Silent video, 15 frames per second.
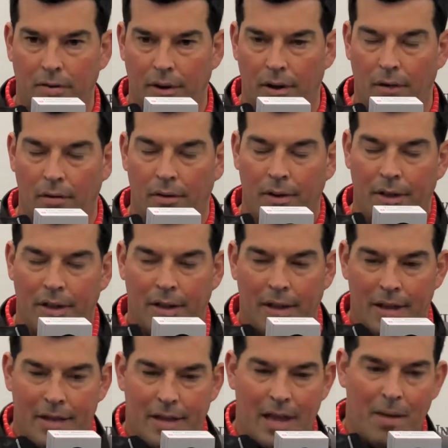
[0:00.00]
You know,
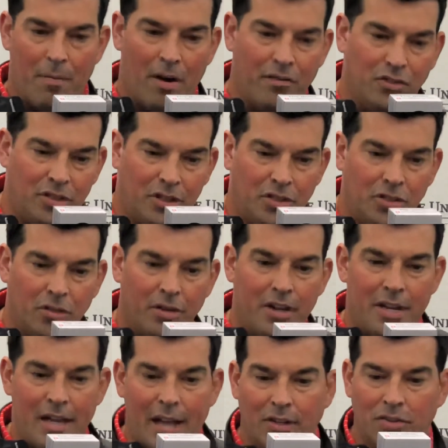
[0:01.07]
he came off his injury.
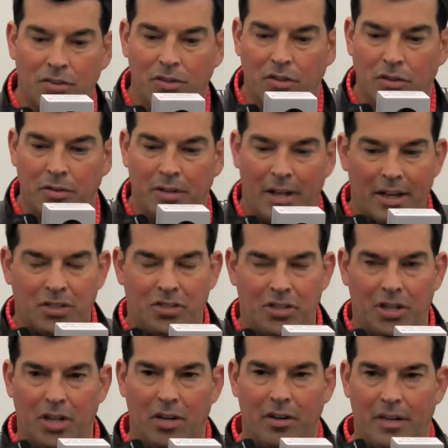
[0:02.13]
He had his surgery last
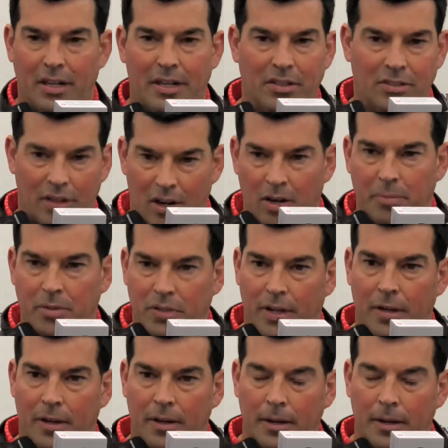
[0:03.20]
year, and he's 100%.